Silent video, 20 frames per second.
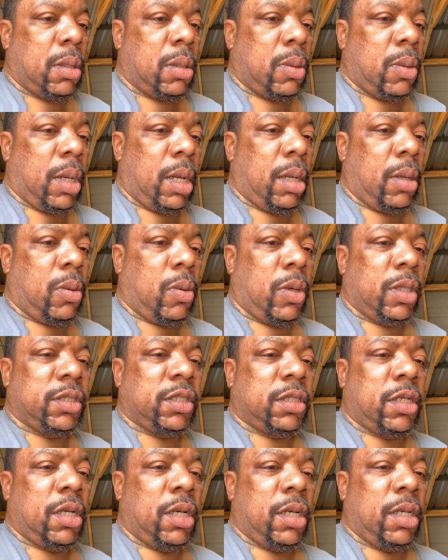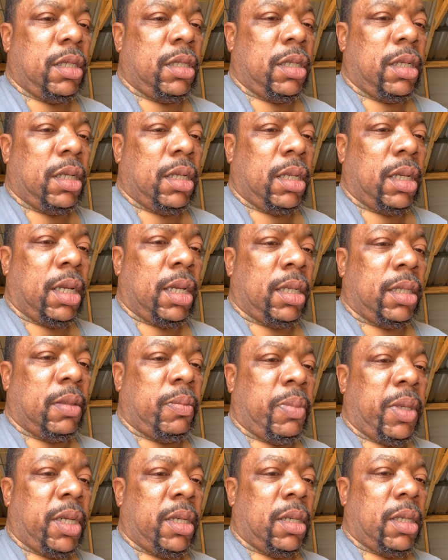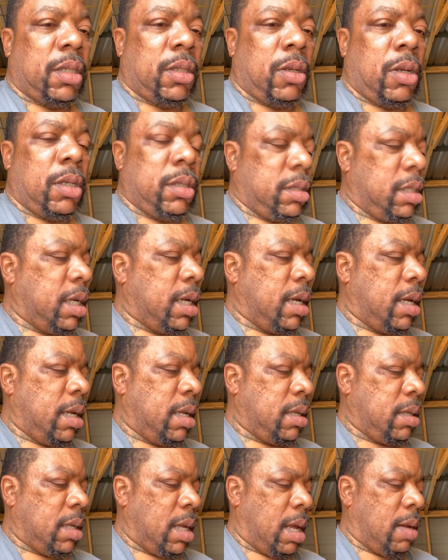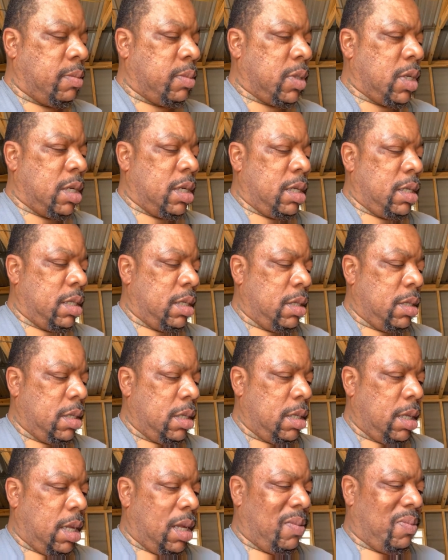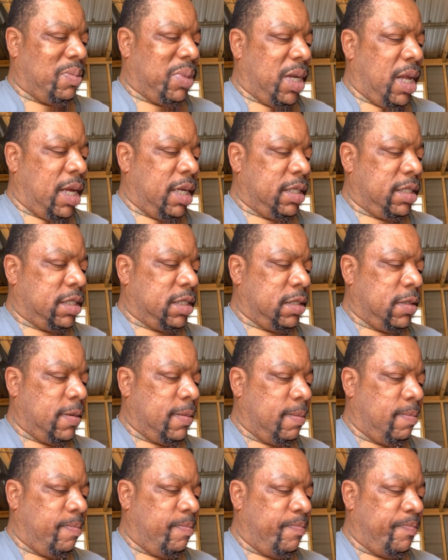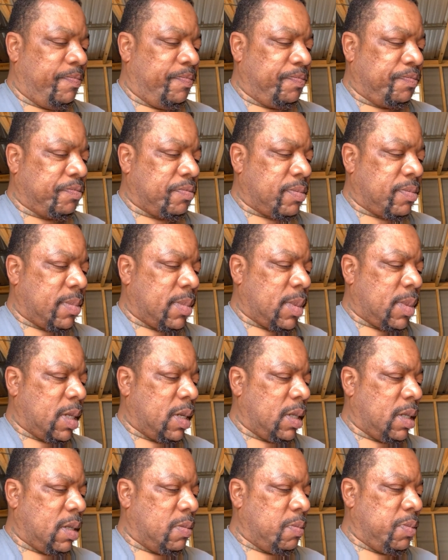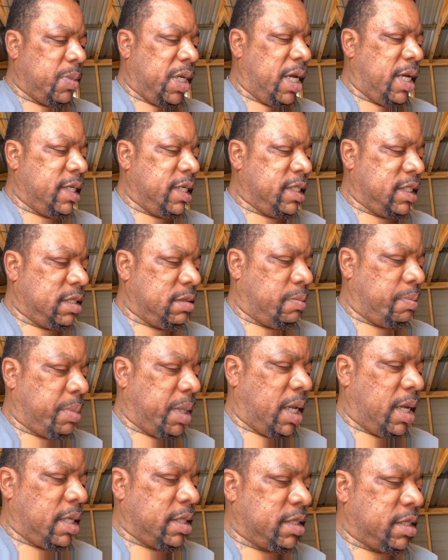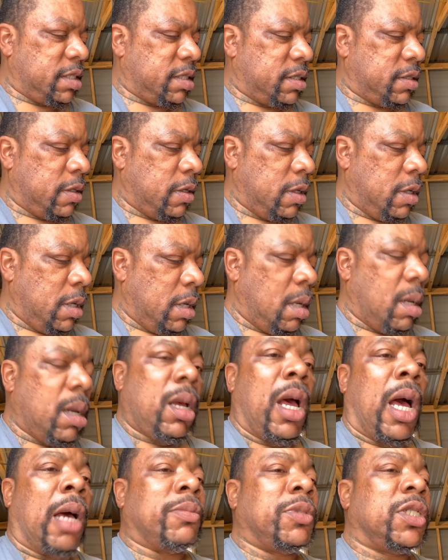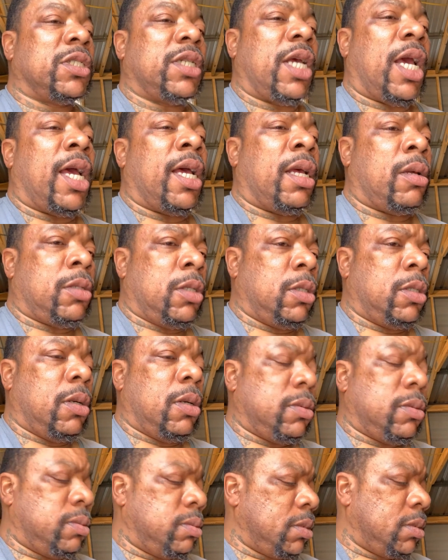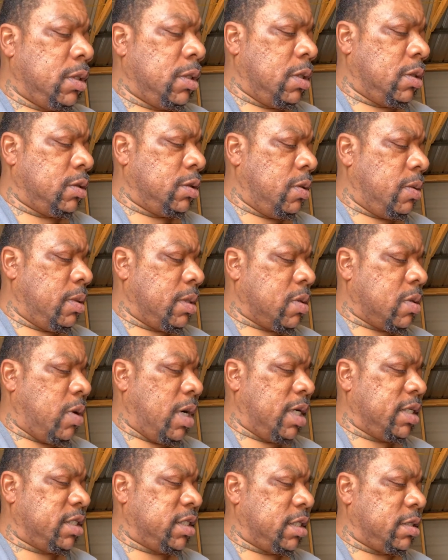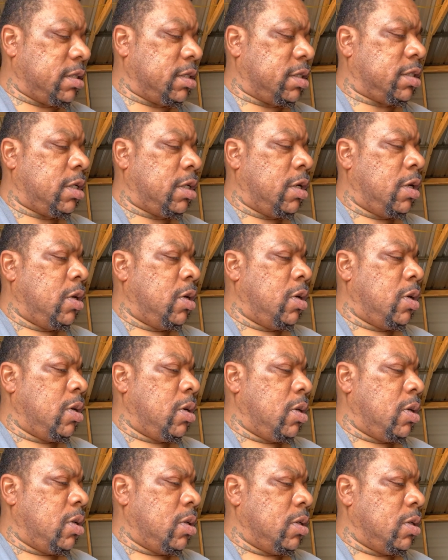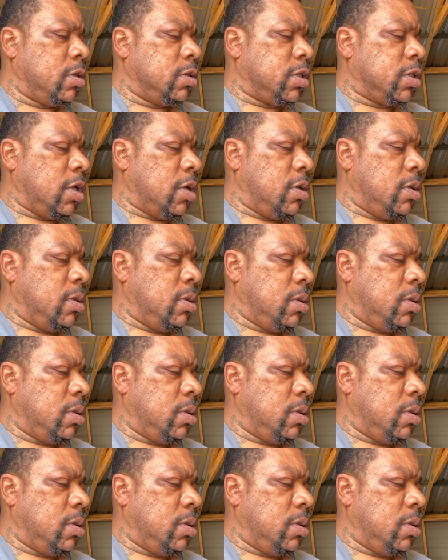What? What's good? It's been a long... Yeah, I'm good. I'm blessed. Blessed. I'm just, at, you know, doing questions. So...